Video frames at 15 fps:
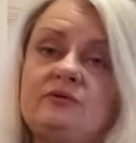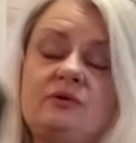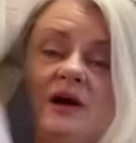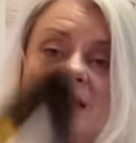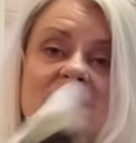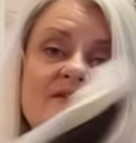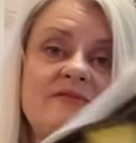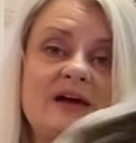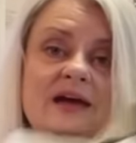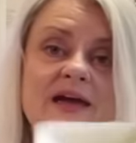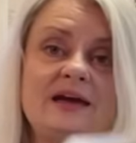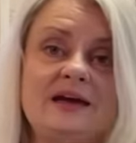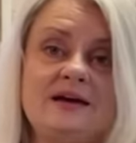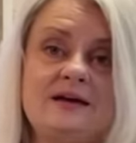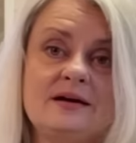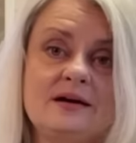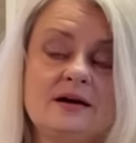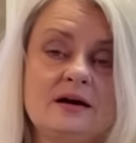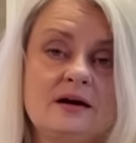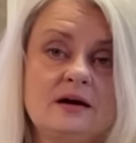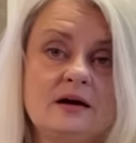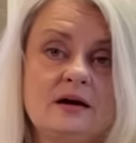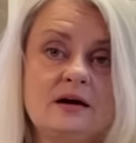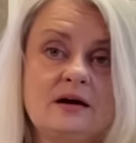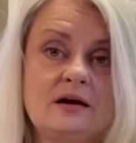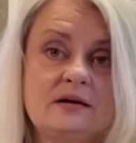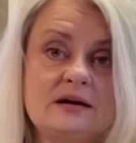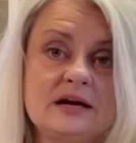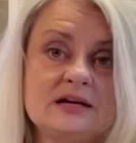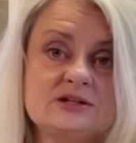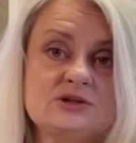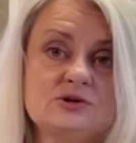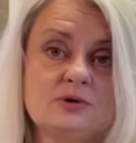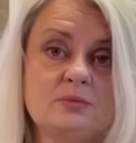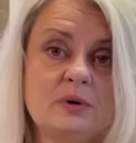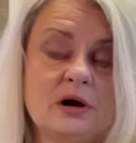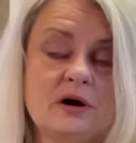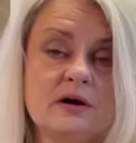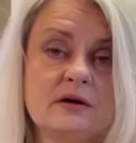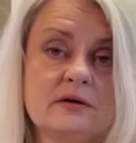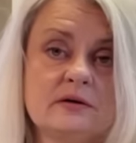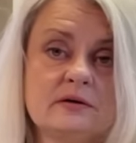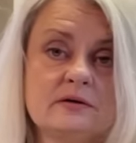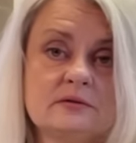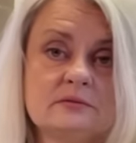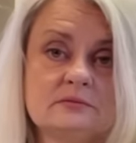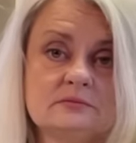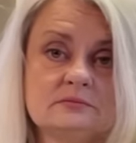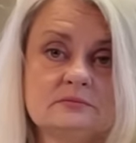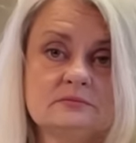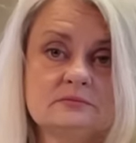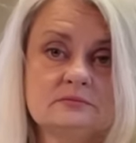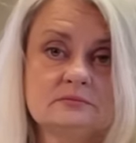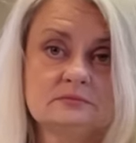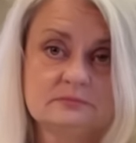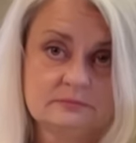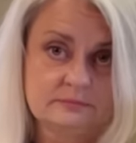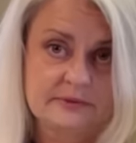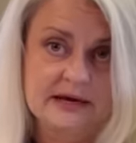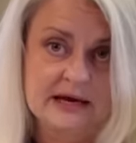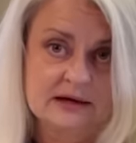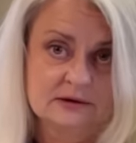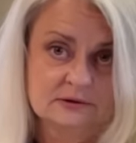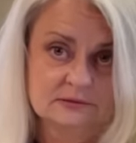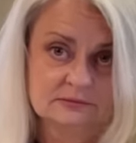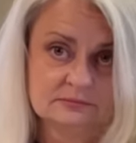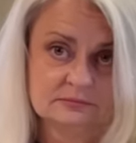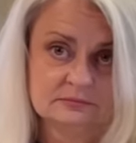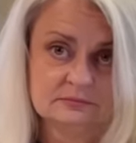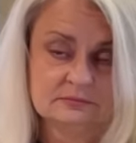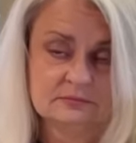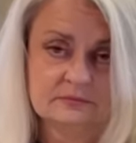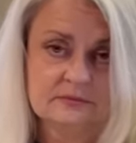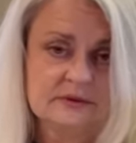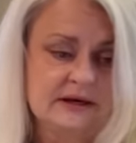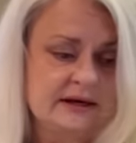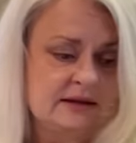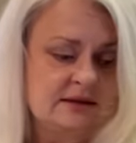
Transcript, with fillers: you have a, a national park panel like